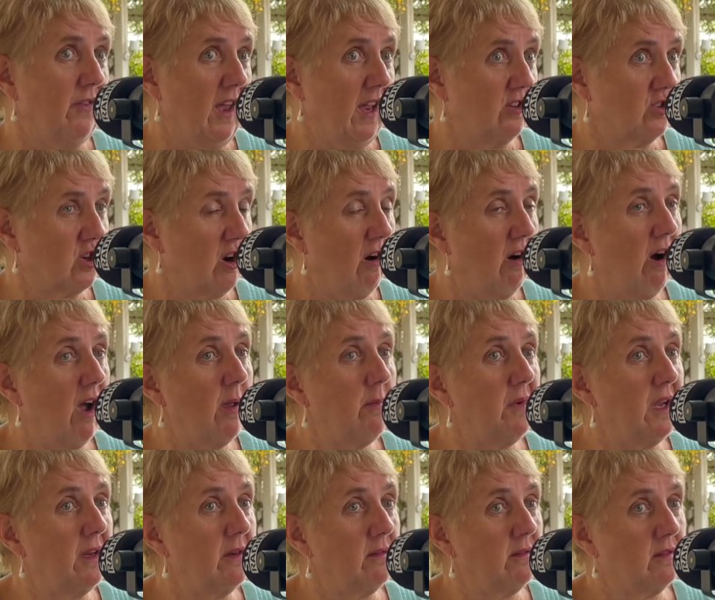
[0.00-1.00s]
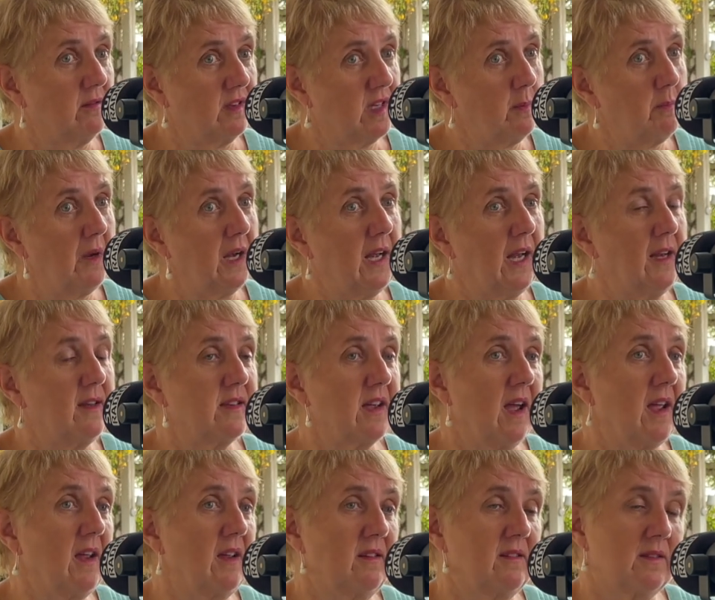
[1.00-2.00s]
their time. It typically
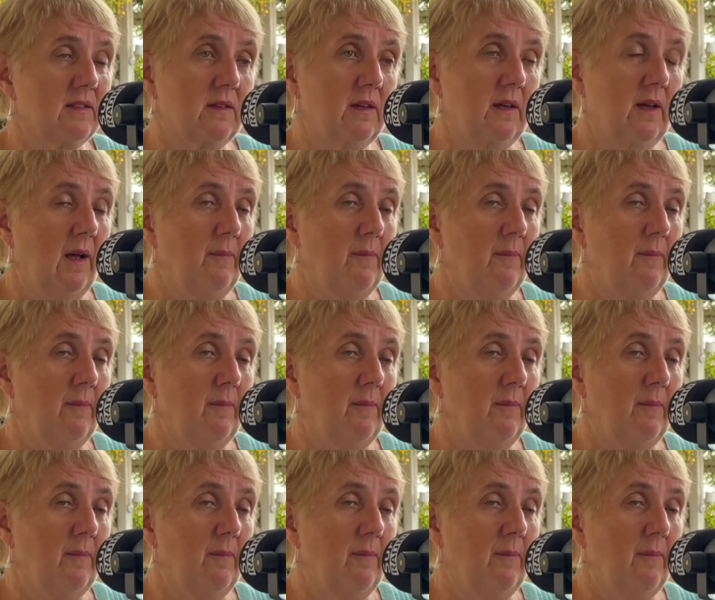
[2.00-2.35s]
takes